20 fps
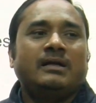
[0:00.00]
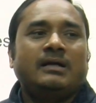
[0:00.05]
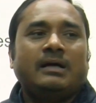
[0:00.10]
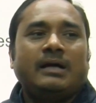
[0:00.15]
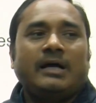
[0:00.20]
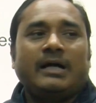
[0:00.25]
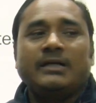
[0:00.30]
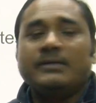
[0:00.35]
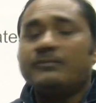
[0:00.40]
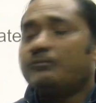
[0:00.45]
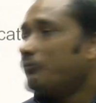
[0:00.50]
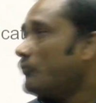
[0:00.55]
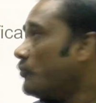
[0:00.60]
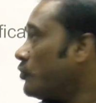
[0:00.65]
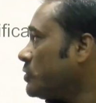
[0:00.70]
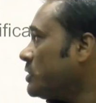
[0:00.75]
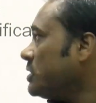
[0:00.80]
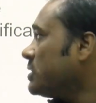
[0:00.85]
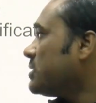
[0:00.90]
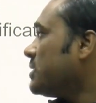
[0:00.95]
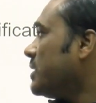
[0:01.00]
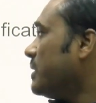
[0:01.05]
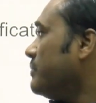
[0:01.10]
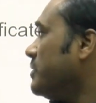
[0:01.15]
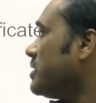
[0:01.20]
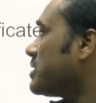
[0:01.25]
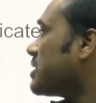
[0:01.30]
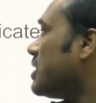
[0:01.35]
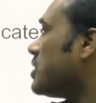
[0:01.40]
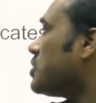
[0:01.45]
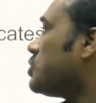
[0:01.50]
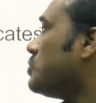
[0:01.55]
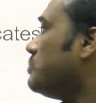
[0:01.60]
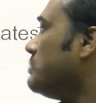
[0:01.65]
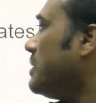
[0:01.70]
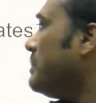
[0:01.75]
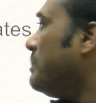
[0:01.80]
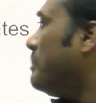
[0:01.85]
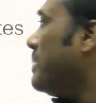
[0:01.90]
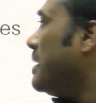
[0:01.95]
And fourth step is
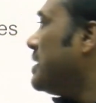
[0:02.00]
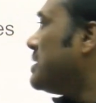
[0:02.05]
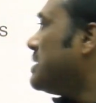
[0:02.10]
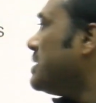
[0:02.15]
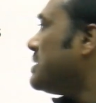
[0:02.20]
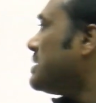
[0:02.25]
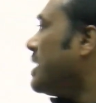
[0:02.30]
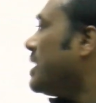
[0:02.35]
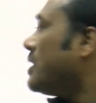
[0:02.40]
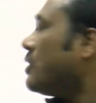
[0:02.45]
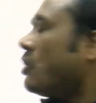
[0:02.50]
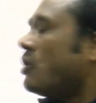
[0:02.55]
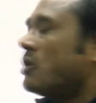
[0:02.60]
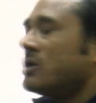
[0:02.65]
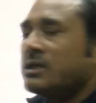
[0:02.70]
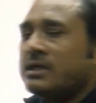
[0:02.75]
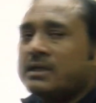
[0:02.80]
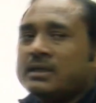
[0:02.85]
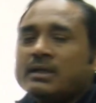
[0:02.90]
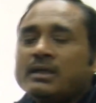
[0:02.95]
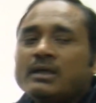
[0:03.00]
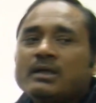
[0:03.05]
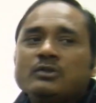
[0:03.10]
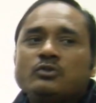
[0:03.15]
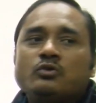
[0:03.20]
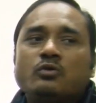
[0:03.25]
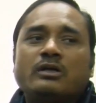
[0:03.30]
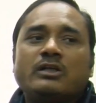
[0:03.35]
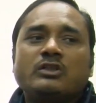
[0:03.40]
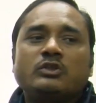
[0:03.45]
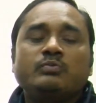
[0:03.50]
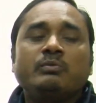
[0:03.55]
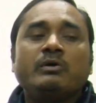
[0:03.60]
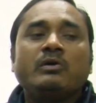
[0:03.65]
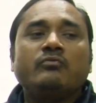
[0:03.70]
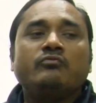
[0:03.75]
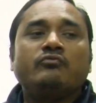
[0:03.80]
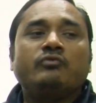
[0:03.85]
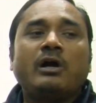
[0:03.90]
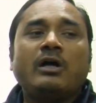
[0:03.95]
customer places an order. So customer
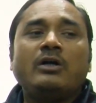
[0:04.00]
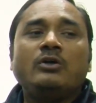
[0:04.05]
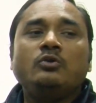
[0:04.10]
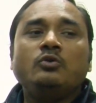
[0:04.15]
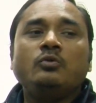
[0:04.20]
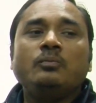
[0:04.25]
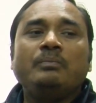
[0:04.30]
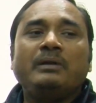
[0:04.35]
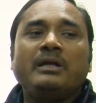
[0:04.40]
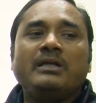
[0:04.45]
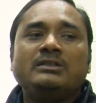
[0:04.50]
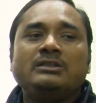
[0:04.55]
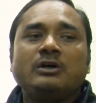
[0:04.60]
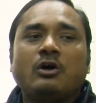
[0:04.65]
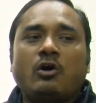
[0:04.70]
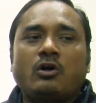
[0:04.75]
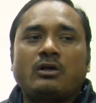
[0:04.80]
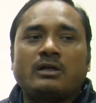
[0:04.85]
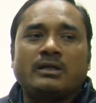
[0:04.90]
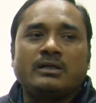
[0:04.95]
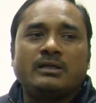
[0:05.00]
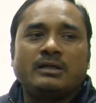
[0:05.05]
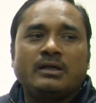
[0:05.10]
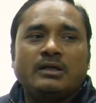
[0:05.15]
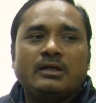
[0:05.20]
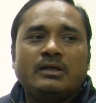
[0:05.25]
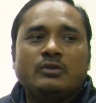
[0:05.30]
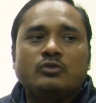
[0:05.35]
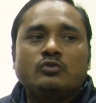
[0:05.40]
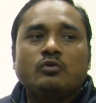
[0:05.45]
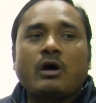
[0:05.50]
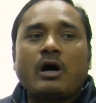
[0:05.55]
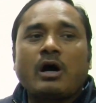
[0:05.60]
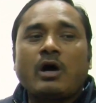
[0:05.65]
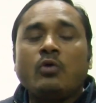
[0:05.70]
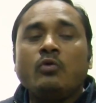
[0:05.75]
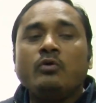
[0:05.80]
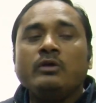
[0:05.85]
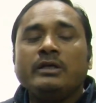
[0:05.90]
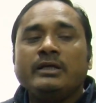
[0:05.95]
want to place the order. So
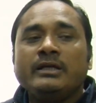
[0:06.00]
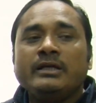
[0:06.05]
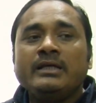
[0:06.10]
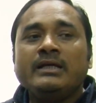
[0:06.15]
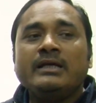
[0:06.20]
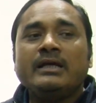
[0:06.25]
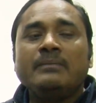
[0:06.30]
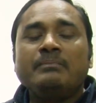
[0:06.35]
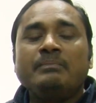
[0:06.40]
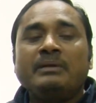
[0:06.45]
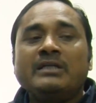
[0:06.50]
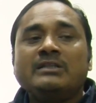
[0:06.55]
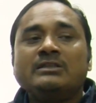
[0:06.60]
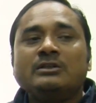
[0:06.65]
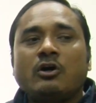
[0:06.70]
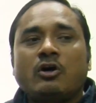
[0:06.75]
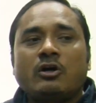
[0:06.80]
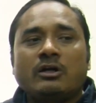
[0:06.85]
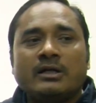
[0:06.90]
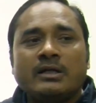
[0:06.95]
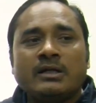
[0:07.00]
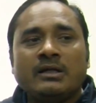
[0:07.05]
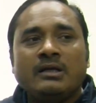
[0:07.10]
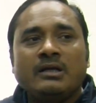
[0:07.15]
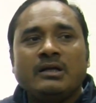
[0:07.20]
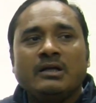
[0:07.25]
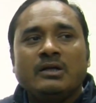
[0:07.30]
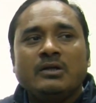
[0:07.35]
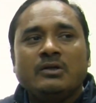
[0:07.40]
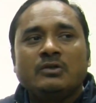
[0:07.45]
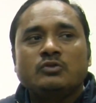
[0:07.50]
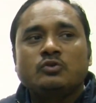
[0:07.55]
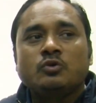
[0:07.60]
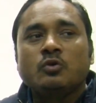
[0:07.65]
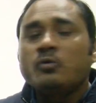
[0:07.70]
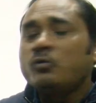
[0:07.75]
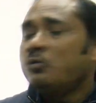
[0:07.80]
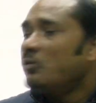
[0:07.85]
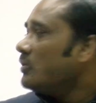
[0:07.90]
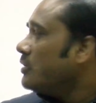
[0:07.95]
how he can place the order?
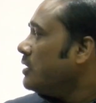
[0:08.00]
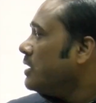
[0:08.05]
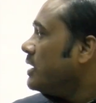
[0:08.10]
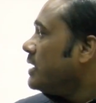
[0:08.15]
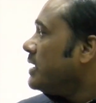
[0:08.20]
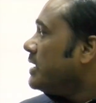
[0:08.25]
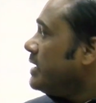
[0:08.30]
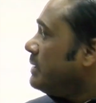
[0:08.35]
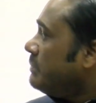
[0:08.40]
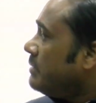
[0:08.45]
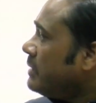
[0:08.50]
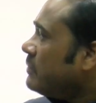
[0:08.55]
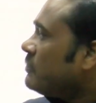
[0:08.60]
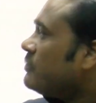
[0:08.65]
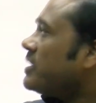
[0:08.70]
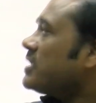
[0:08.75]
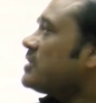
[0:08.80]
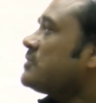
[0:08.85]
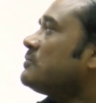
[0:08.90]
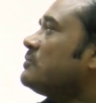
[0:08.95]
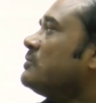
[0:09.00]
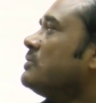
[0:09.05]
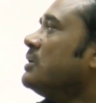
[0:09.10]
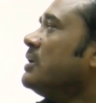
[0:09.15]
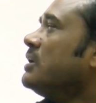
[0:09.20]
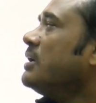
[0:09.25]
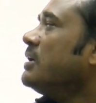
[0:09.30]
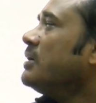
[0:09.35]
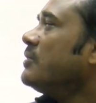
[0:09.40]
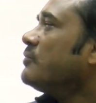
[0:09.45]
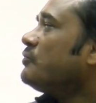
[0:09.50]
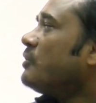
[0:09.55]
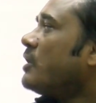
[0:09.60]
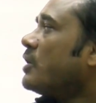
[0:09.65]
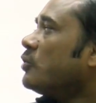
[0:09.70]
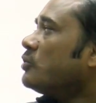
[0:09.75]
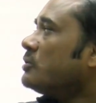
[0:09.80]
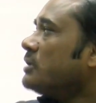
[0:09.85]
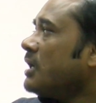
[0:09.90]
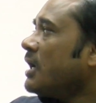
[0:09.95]
So he will first
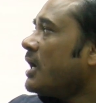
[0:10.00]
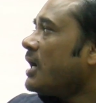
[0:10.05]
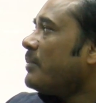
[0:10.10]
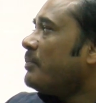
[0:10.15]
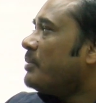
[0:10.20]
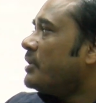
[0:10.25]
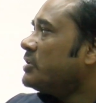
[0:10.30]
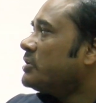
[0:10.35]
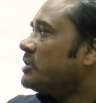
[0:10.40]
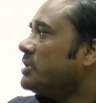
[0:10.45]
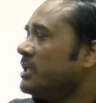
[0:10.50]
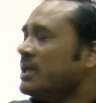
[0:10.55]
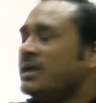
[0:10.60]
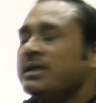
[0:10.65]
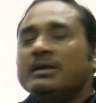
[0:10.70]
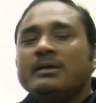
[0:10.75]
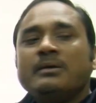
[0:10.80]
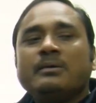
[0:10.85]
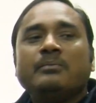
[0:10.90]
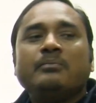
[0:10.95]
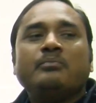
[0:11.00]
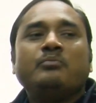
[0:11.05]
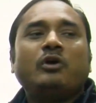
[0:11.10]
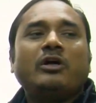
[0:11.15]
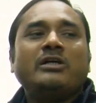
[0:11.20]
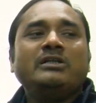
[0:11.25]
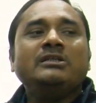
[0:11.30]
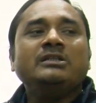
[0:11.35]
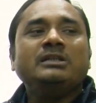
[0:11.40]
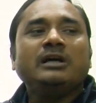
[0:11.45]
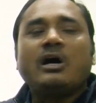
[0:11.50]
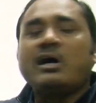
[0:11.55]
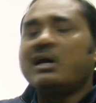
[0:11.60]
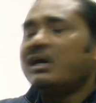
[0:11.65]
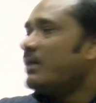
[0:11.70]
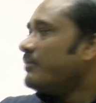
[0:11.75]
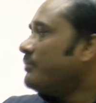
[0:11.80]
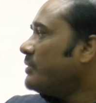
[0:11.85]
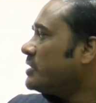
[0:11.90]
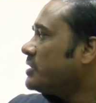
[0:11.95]
follow the upper three points are
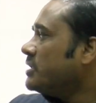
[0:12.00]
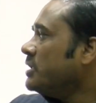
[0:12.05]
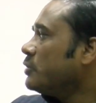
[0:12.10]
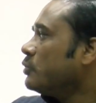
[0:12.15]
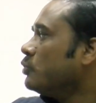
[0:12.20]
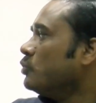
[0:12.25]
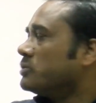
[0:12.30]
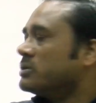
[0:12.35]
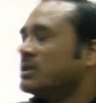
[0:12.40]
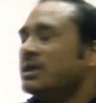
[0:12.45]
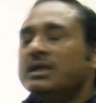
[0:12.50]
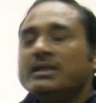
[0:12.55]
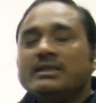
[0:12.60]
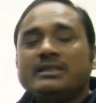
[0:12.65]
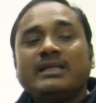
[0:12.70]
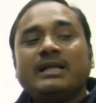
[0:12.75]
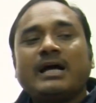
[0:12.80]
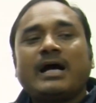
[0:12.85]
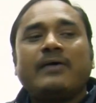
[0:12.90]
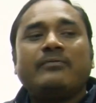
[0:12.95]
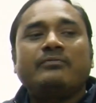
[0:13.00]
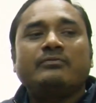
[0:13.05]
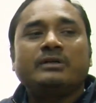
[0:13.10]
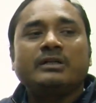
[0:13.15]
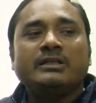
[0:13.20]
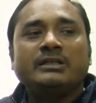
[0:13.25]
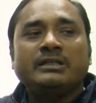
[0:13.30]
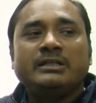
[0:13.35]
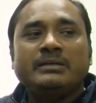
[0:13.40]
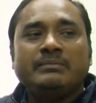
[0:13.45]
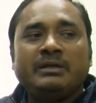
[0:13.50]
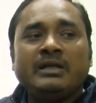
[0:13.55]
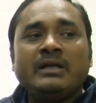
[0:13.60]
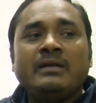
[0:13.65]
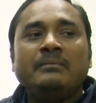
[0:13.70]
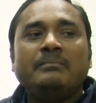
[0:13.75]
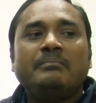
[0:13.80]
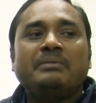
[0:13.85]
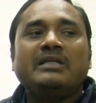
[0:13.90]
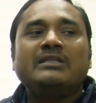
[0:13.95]
upper three rules. Then after he will
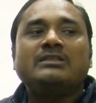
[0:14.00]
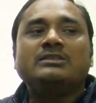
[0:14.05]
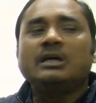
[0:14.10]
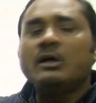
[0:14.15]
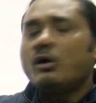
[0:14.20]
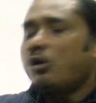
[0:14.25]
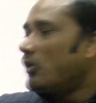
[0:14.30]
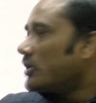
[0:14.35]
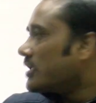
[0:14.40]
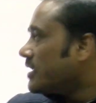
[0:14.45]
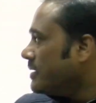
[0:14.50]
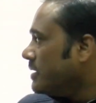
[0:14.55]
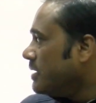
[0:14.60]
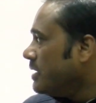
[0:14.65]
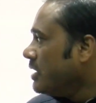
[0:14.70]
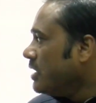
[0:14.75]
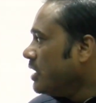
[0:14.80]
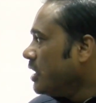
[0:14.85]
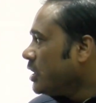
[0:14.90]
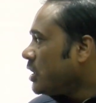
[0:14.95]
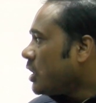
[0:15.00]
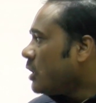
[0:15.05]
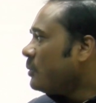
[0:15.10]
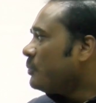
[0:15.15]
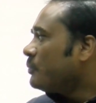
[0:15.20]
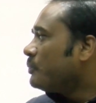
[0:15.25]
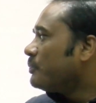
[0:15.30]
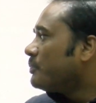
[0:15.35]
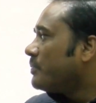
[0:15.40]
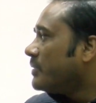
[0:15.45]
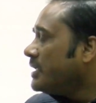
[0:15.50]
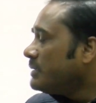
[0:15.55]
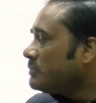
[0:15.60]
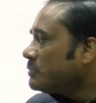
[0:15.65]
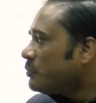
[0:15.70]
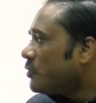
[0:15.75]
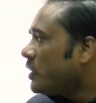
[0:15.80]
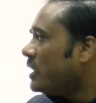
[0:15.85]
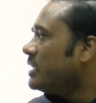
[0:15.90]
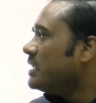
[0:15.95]
place the order. Now fifth
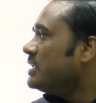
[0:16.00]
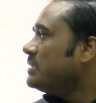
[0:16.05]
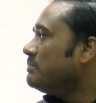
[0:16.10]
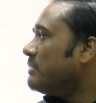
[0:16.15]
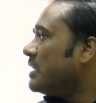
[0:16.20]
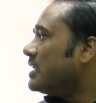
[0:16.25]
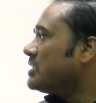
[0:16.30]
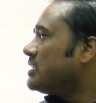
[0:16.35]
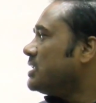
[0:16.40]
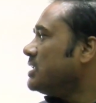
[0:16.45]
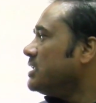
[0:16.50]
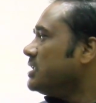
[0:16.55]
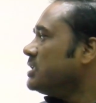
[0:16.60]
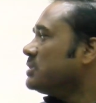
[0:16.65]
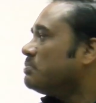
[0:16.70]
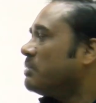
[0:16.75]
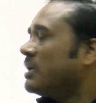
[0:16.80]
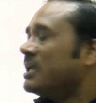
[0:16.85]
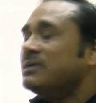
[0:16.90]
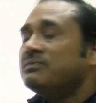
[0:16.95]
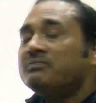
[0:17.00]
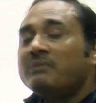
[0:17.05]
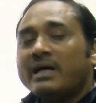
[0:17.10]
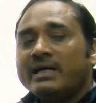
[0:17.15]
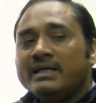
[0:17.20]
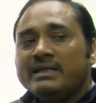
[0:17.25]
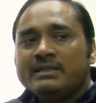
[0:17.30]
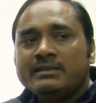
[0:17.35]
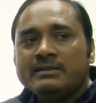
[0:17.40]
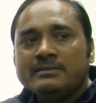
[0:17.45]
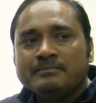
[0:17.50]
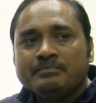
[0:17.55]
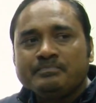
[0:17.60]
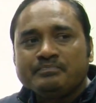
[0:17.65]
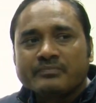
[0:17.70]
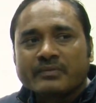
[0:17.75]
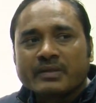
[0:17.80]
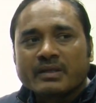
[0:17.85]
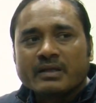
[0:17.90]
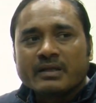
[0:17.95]
point is merchant is verified
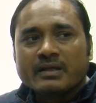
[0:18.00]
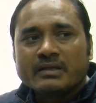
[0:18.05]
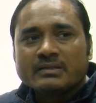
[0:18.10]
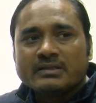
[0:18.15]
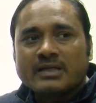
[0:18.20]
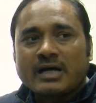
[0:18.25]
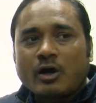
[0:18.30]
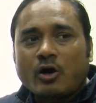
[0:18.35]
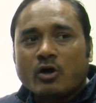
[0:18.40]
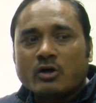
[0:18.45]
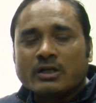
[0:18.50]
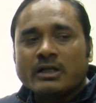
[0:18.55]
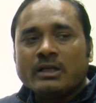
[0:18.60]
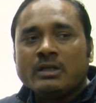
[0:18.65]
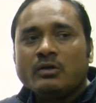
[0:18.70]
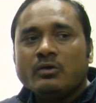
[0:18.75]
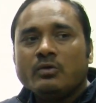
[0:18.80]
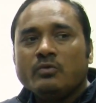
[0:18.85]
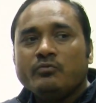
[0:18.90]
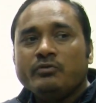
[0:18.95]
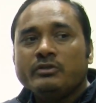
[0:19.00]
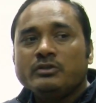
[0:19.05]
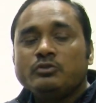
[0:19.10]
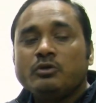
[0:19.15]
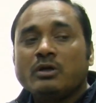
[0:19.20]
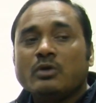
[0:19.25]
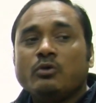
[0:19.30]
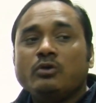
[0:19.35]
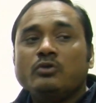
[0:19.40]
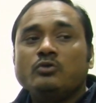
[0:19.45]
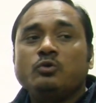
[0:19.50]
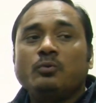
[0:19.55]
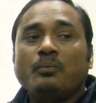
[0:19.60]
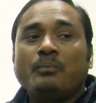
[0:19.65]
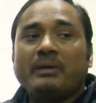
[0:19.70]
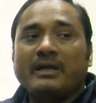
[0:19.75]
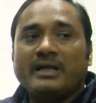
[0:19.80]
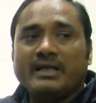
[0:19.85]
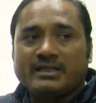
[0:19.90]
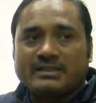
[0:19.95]
the order which you are going to
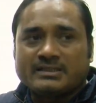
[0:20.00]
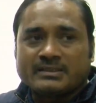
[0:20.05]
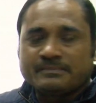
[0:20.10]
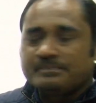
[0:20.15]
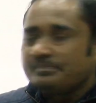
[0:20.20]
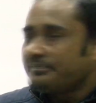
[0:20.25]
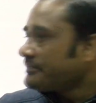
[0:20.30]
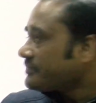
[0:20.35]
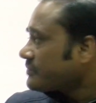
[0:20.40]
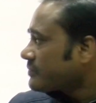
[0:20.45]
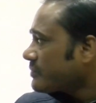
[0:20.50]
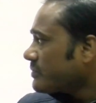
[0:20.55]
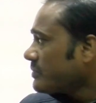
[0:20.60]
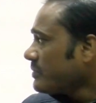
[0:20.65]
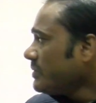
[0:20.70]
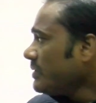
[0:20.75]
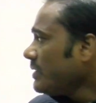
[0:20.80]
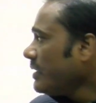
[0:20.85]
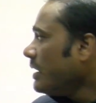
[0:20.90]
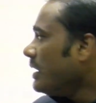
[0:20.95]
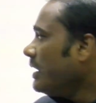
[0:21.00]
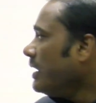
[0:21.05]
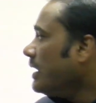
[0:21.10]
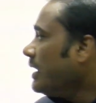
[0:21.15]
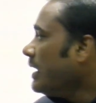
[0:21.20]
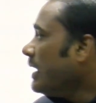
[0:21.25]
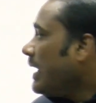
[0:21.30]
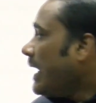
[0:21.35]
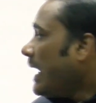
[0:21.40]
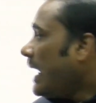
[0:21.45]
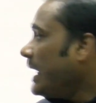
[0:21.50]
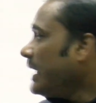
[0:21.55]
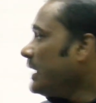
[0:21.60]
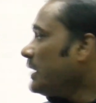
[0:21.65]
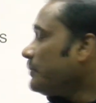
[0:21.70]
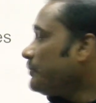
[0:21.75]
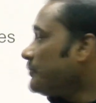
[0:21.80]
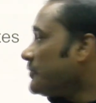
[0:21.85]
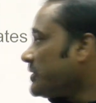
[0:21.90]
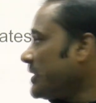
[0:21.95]
place.
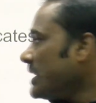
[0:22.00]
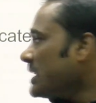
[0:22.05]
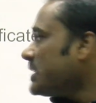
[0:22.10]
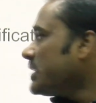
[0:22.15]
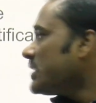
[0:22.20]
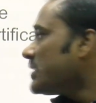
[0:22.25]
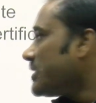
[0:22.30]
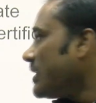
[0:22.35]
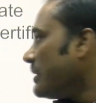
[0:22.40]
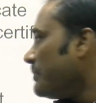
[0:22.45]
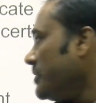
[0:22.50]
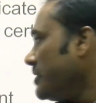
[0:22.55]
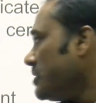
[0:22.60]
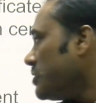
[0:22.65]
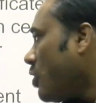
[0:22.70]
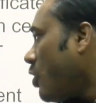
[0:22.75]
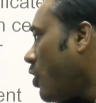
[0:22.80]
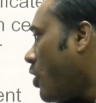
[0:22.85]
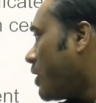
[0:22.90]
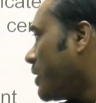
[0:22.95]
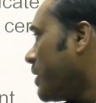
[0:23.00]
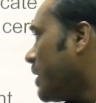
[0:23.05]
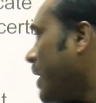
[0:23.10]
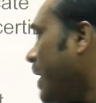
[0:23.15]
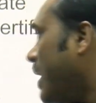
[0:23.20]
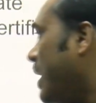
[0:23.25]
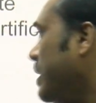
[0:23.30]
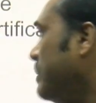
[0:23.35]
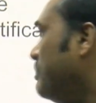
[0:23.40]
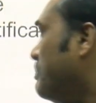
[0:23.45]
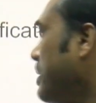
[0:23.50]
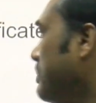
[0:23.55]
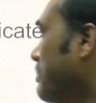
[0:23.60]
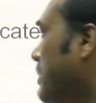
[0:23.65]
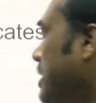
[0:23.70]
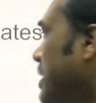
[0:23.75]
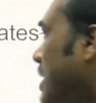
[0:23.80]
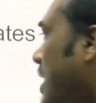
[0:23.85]
And sixth step is order and payment